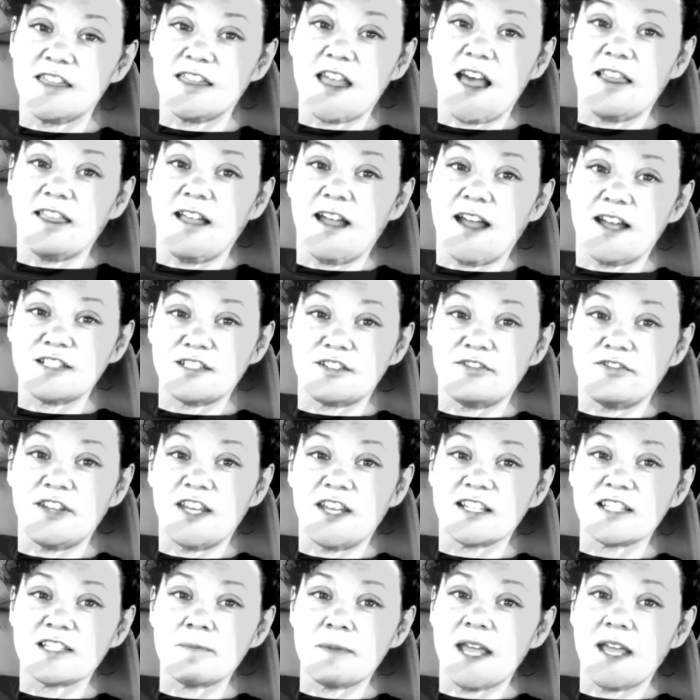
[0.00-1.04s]
Gotta get that
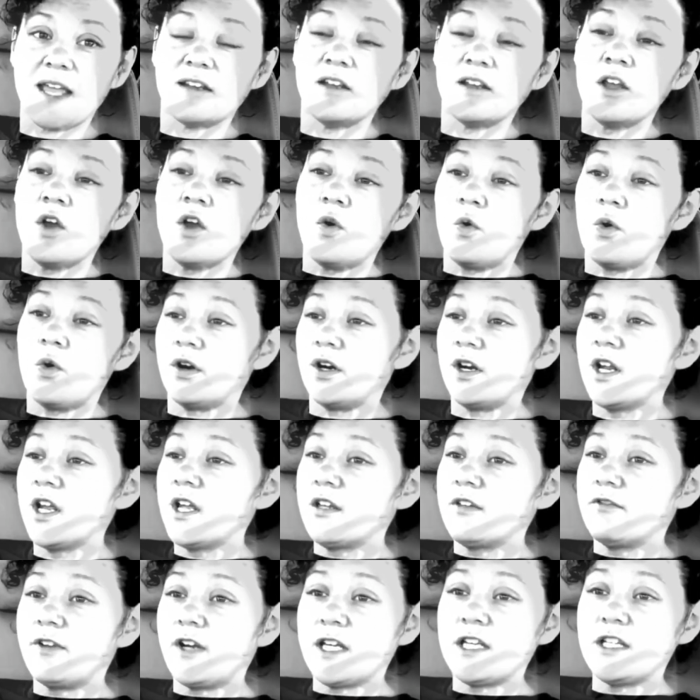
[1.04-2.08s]
last fix, man. Or
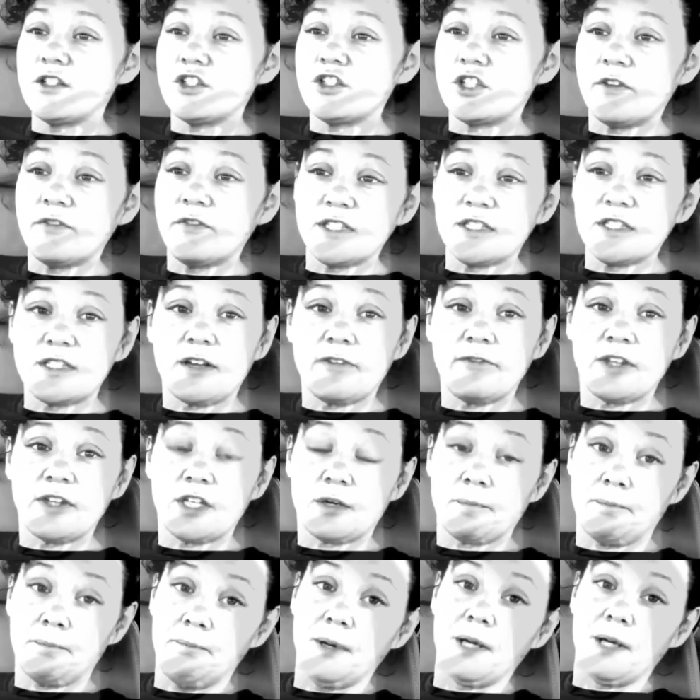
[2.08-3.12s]
fucking shoving
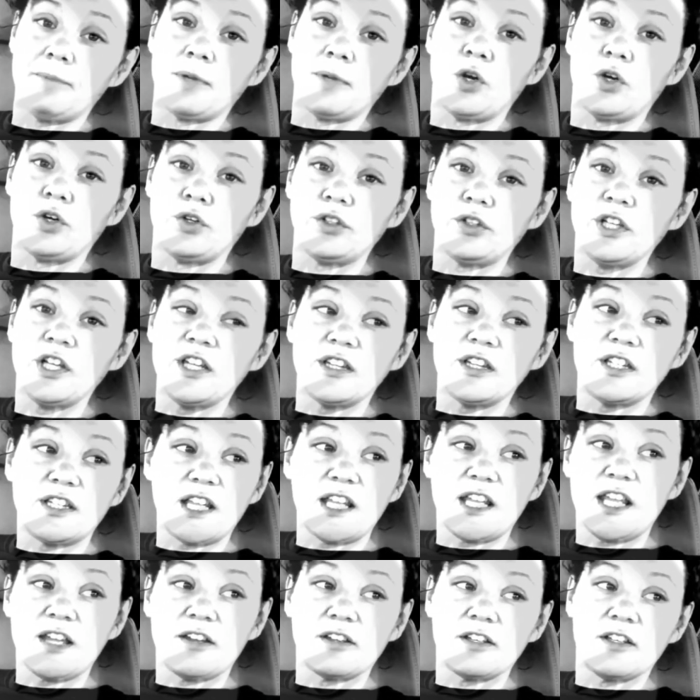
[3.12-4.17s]
stuff in their bumhole
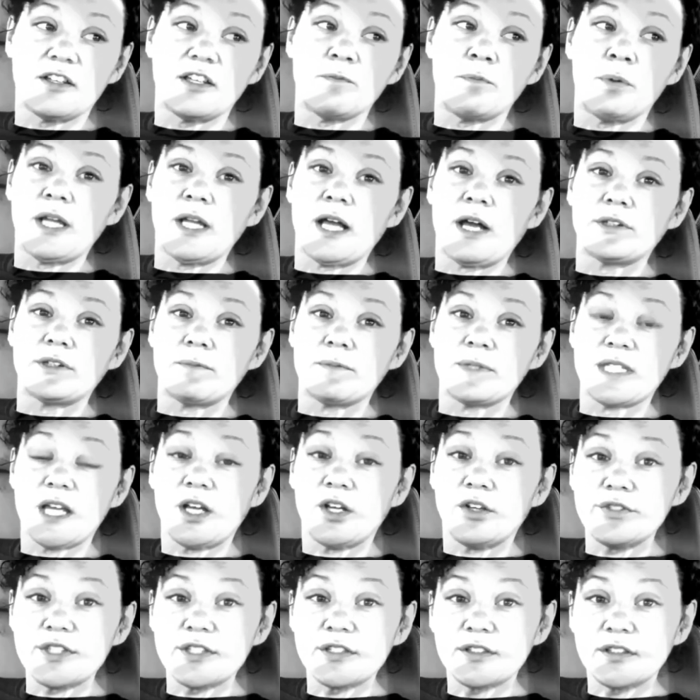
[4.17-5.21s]
that they can't pull out
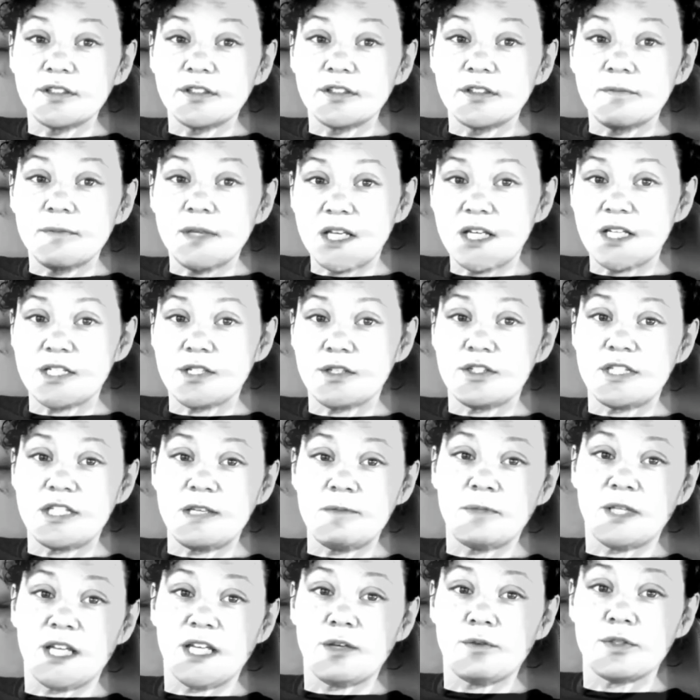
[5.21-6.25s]
themselves because it
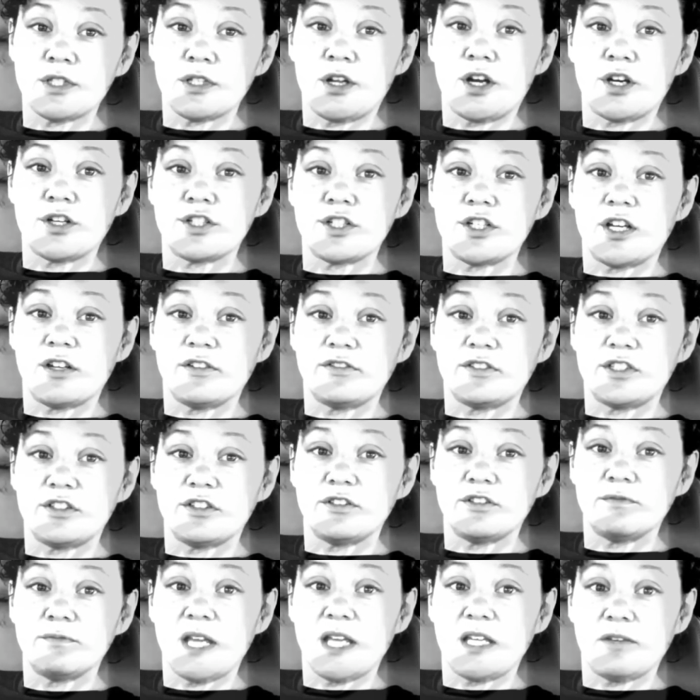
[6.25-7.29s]
seemed like it was large enough
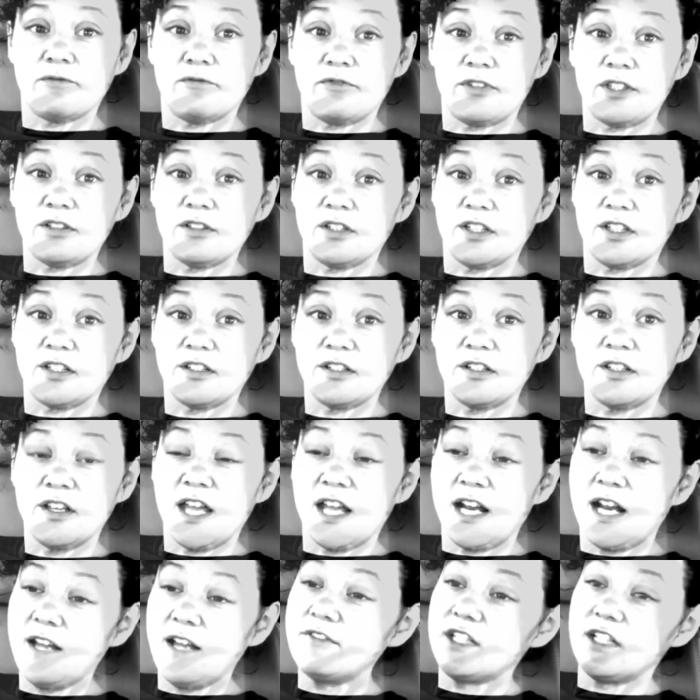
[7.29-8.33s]
to make him feel good.
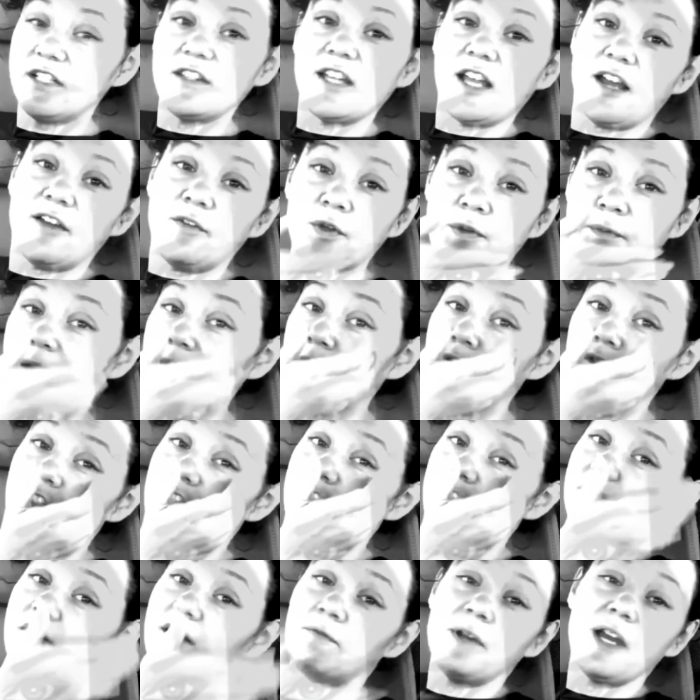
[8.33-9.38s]
And I've done that with my
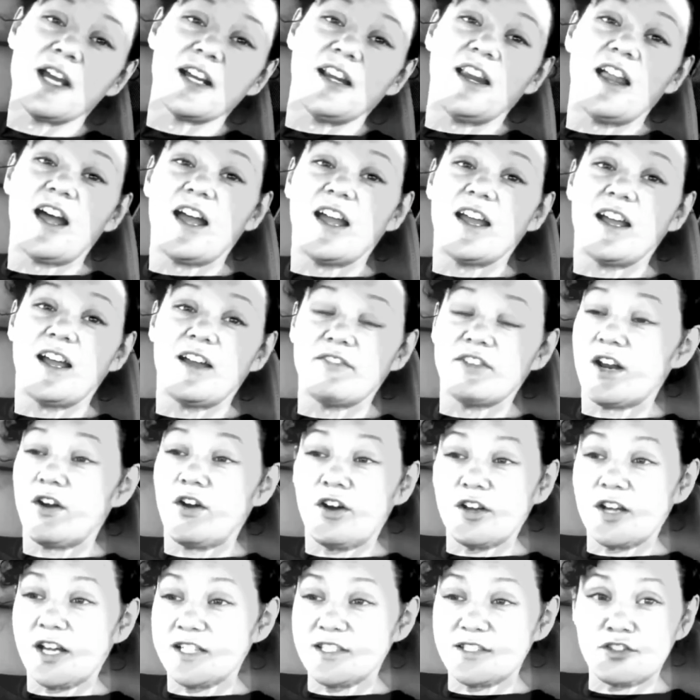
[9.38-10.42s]
Gucci. I'm not gonna lie. I've
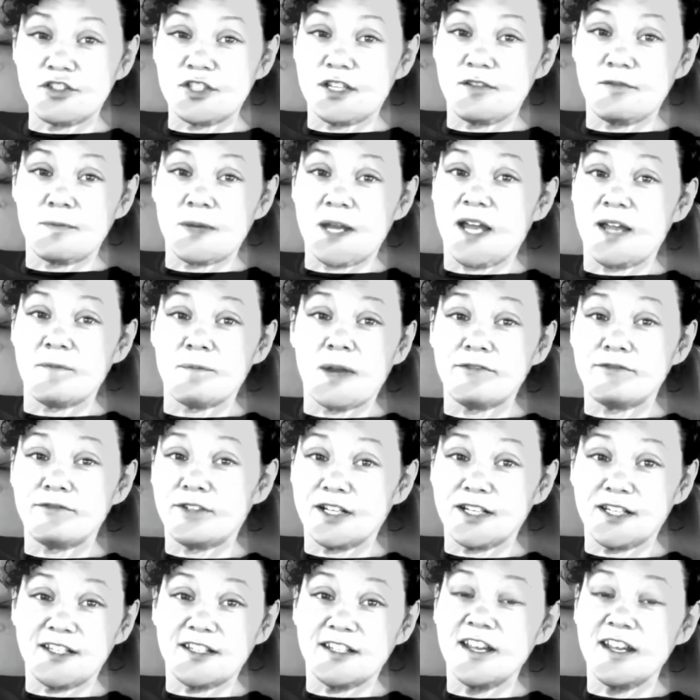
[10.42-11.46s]
got all kinds of shit behind my
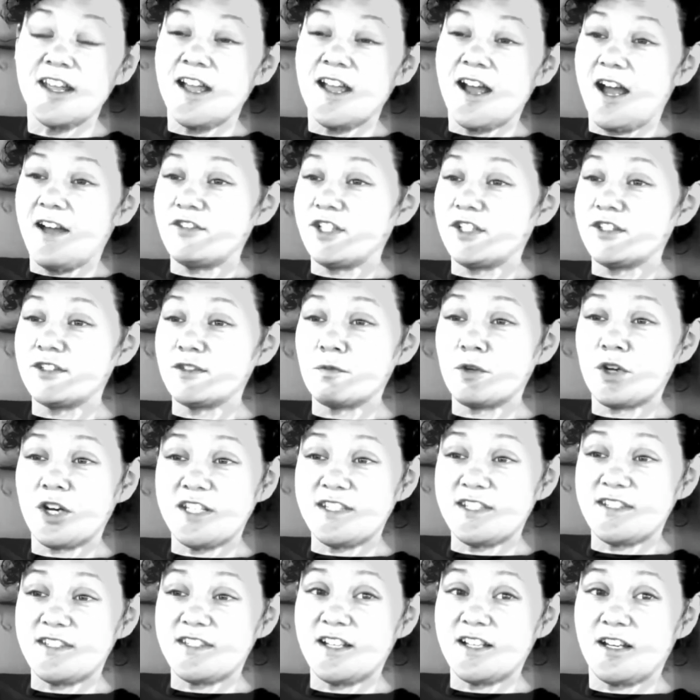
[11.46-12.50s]
fucking. I've done some
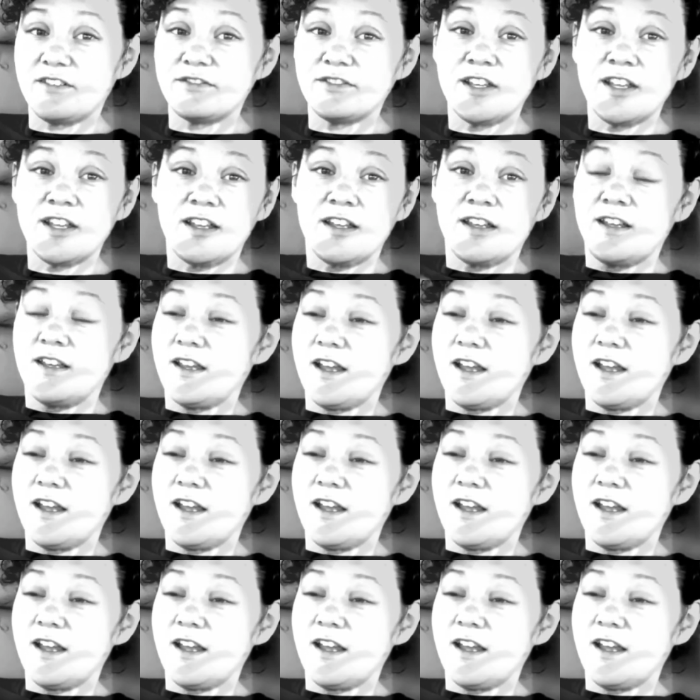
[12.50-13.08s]
crazy stuff.